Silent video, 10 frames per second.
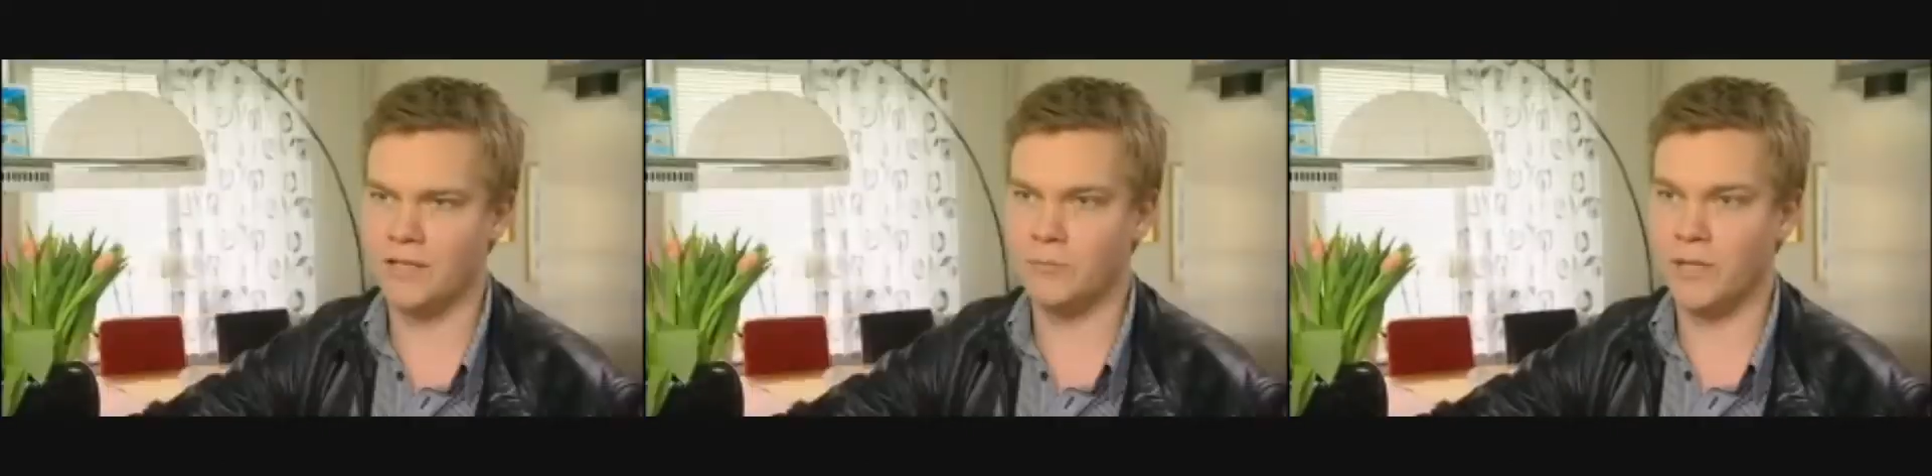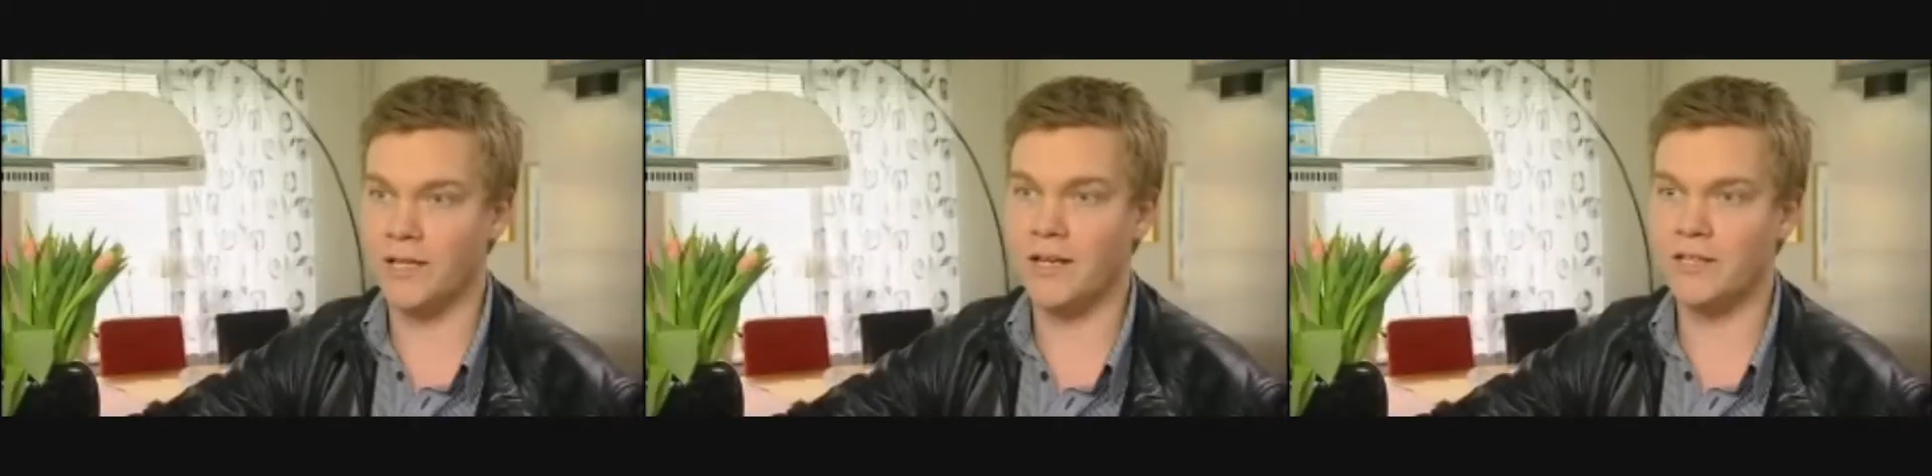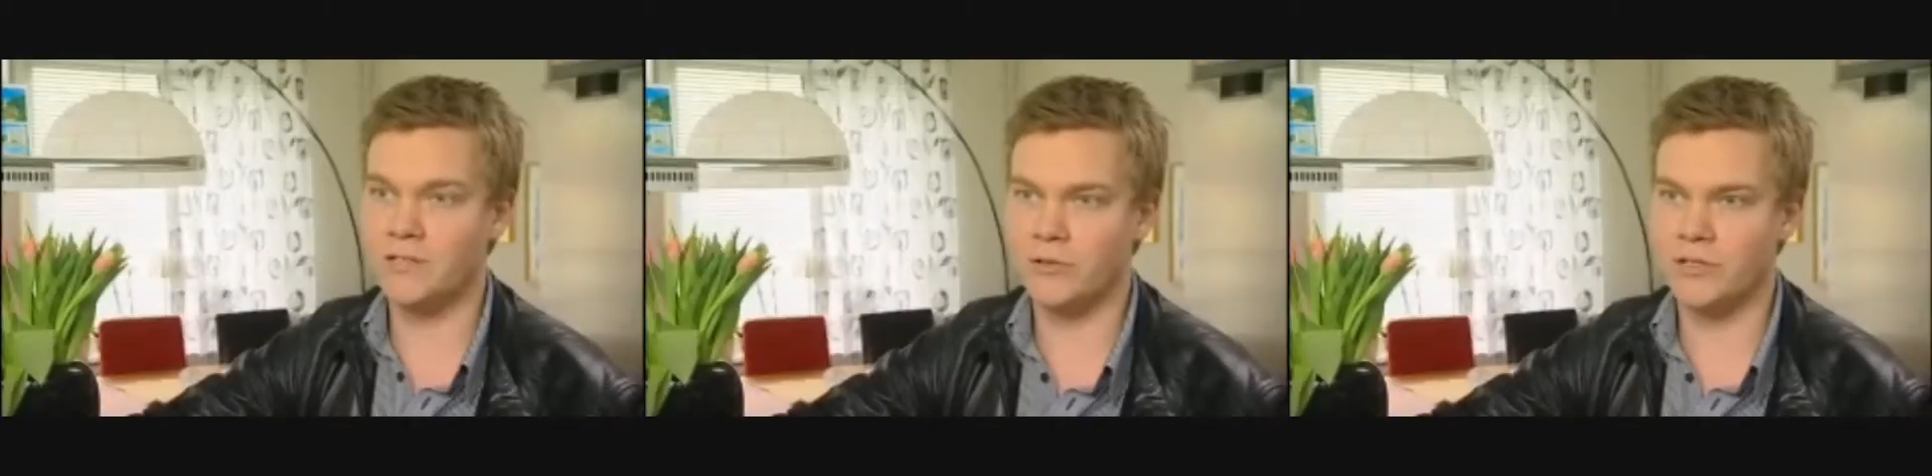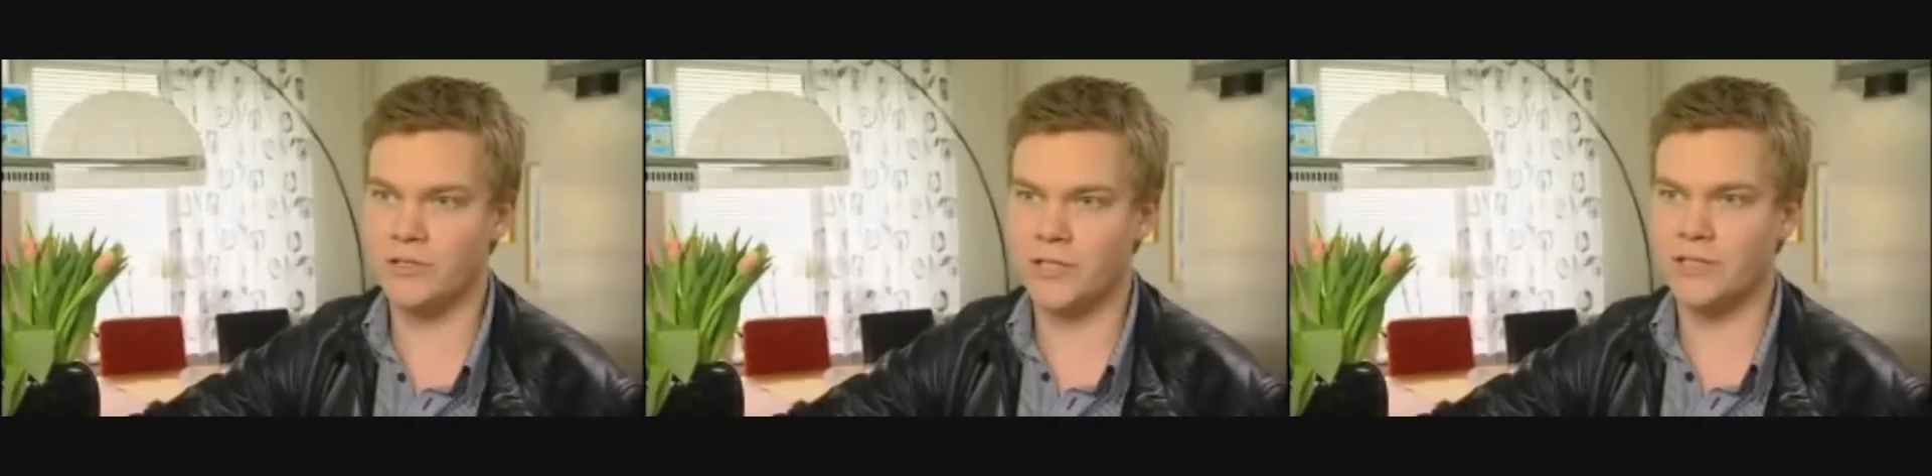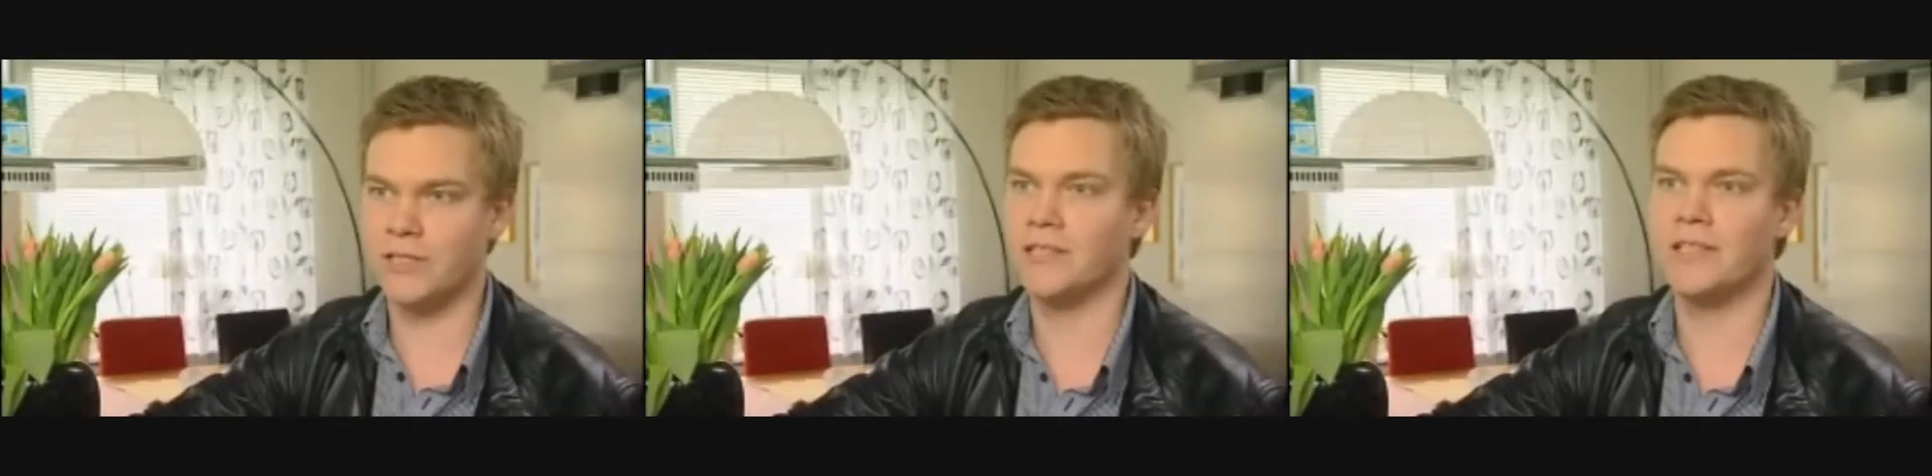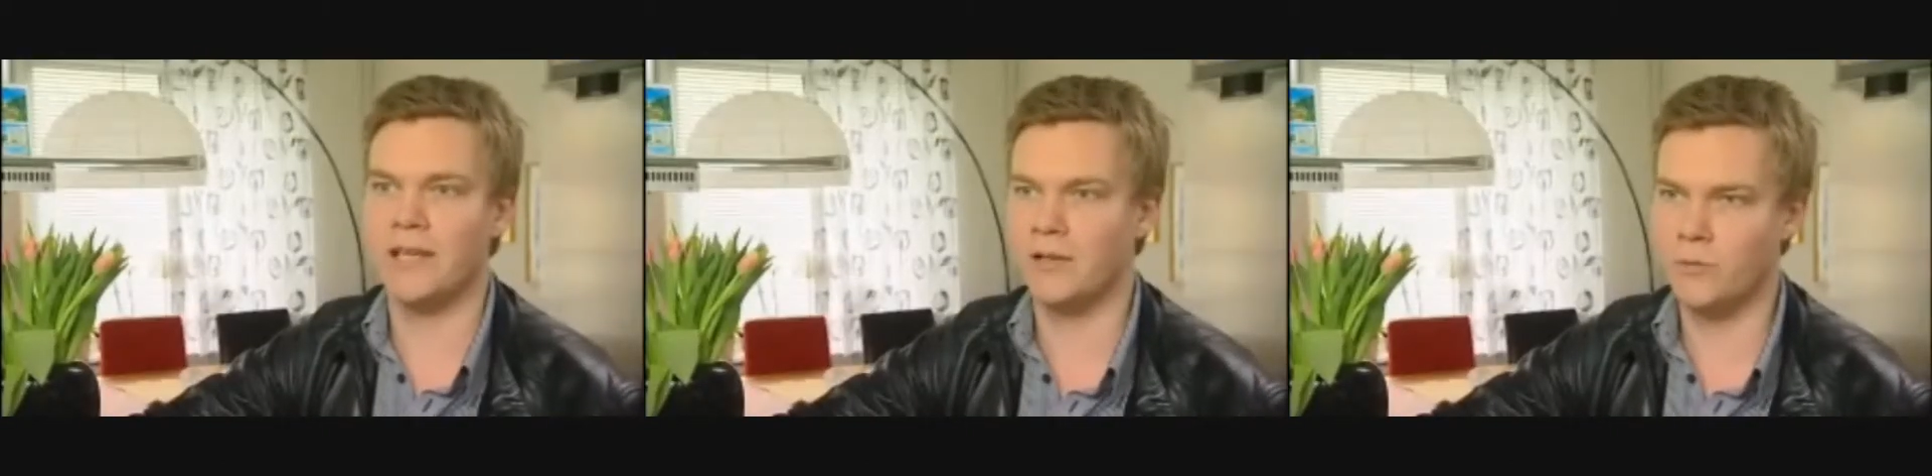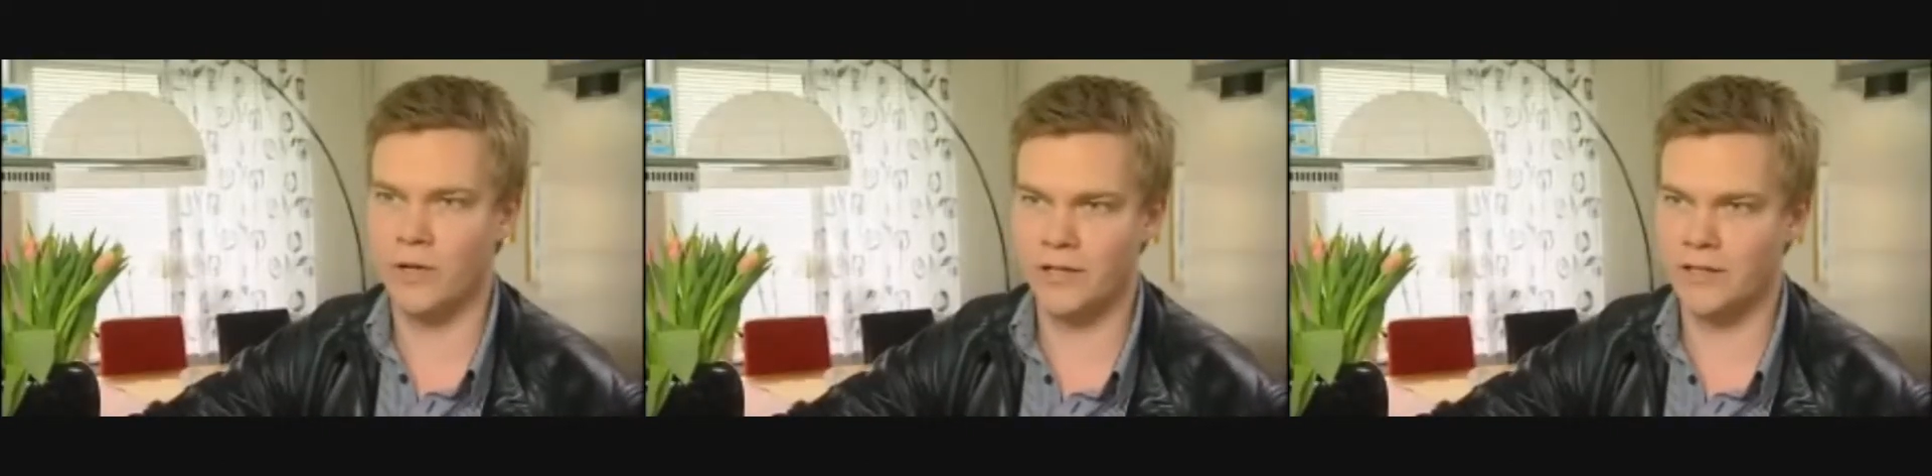I played ice hockey, so I didn't
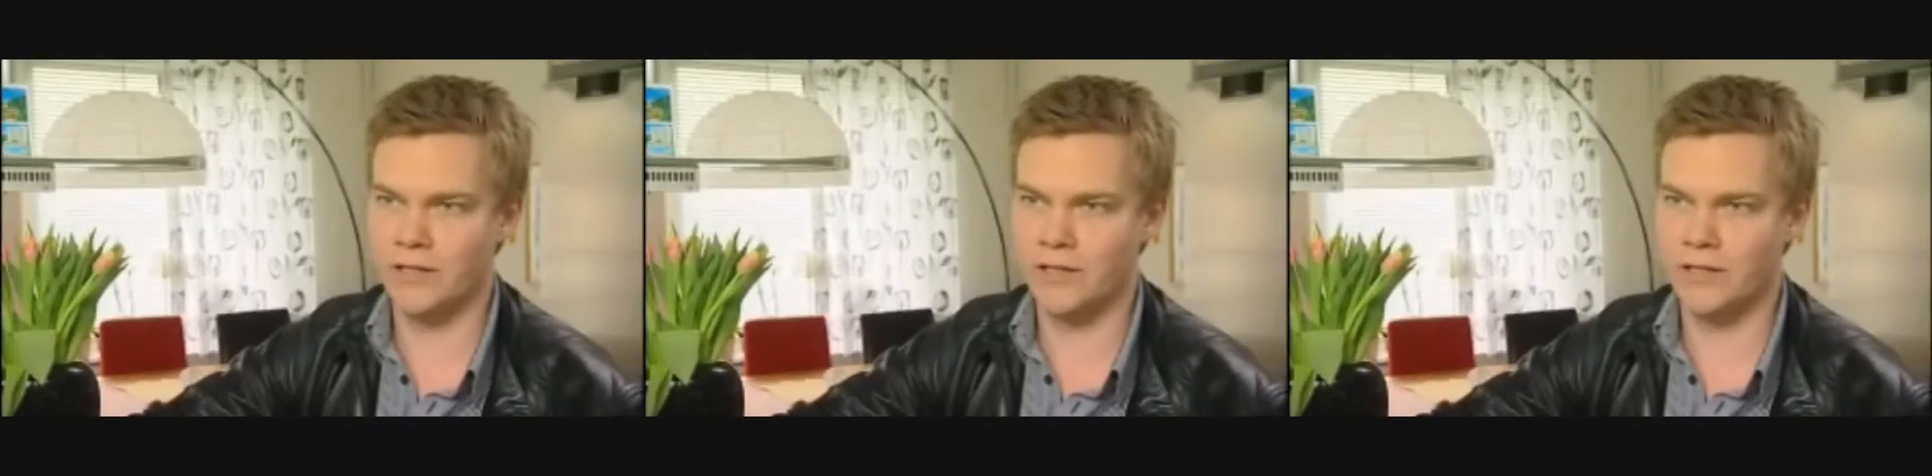gain weight.